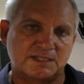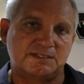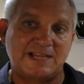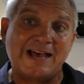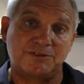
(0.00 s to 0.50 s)

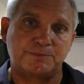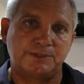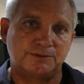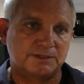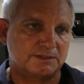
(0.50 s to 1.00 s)
is how it's
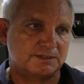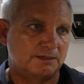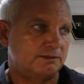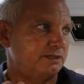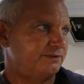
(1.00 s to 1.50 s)
built.
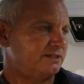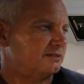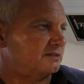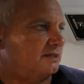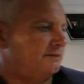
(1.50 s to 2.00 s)
So this
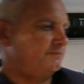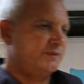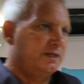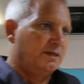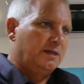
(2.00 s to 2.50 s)
is
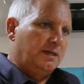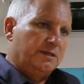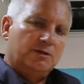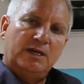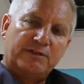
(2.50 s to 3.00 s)

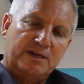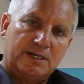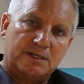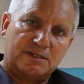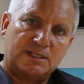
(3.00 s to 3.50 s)
you have
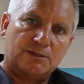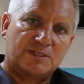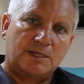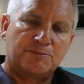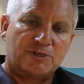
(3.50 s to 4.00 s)
a steel
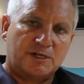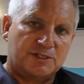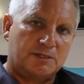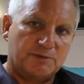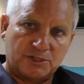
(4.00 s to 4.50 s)

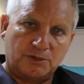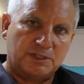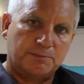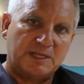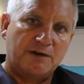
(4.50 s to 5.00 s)
substructure which is hot
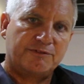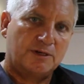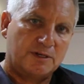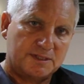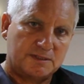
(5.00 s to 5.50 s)
dip
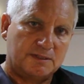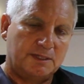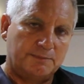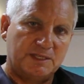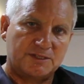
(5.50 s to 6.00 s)
galvanised
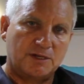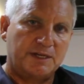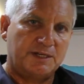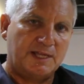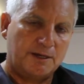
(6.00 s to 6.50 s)

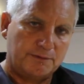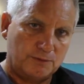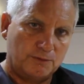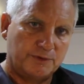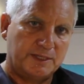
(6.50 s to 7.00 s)
inside and out,
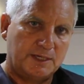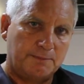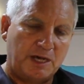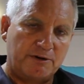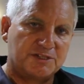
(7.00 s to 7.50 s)
or the
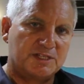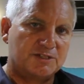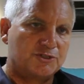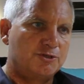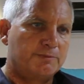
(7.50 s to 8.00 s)

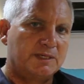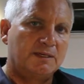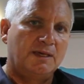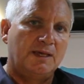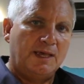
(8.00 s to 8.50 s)
RHS tubing,
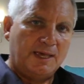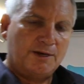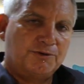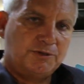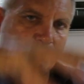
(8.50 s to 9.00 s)

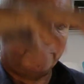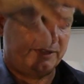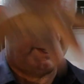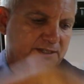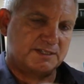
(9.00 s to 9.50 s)
and on top of
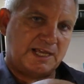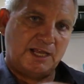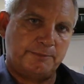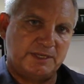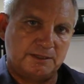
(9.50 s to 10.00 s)
that is an
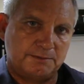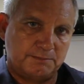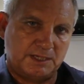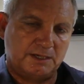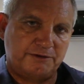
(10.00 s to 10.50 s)
aluminium
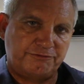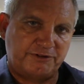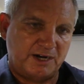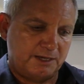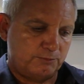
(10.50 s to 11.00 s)

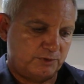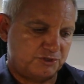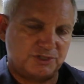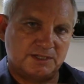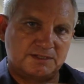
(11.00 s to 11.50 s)
frame
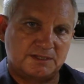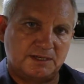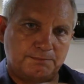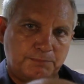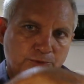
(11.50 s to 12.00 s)
which is
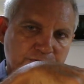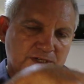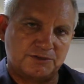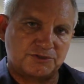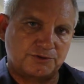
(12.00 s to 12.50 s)

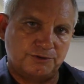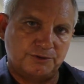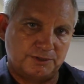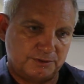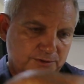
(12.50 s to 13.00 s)
bolted and
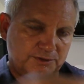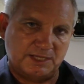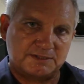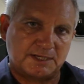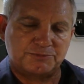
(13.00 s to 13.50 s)
screwed to
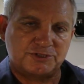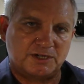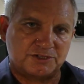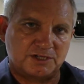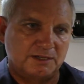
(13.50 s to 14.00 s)
that
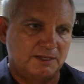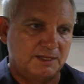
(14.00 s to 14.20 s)
substructure.